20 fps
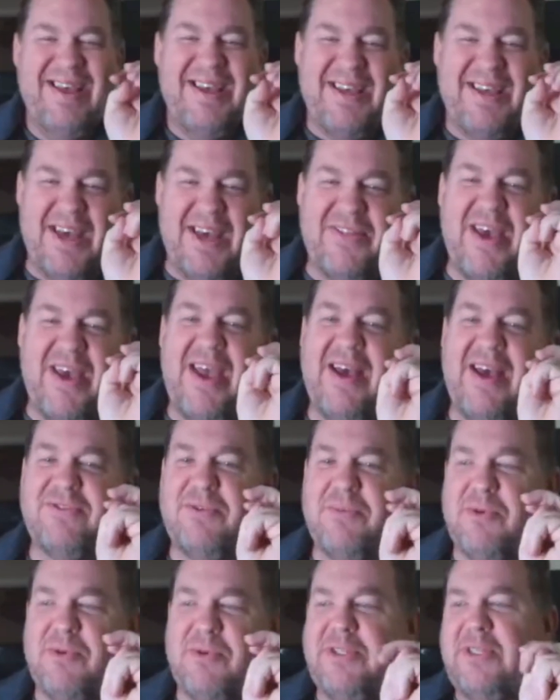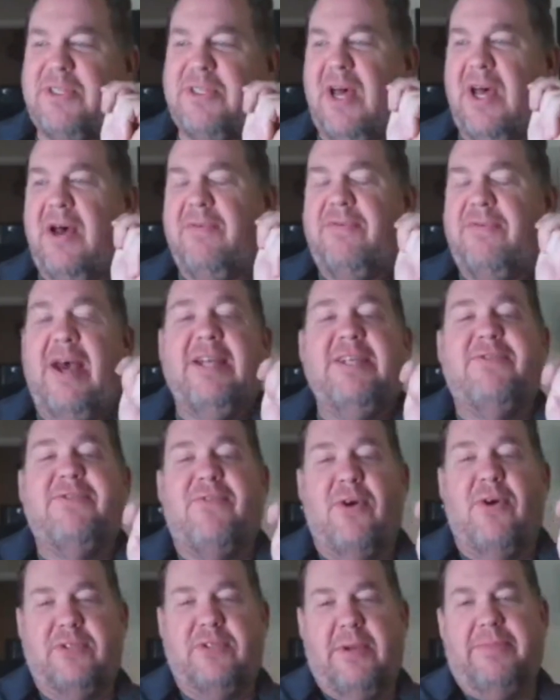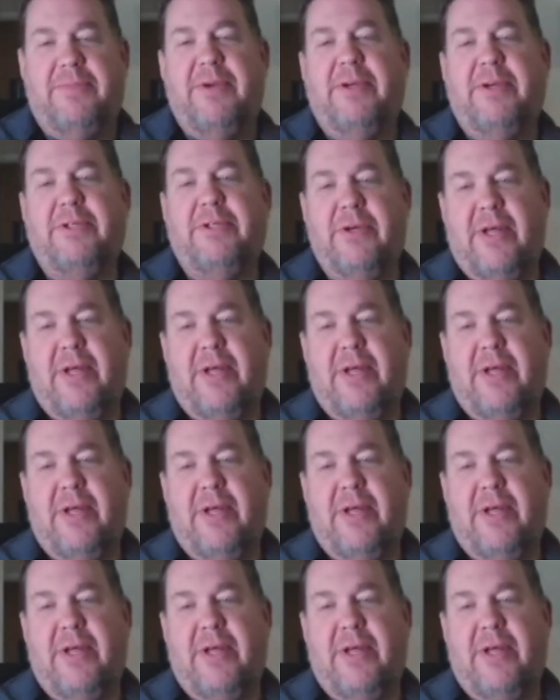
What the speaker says: Yeah, they have some good stuff. Nice folks up there too.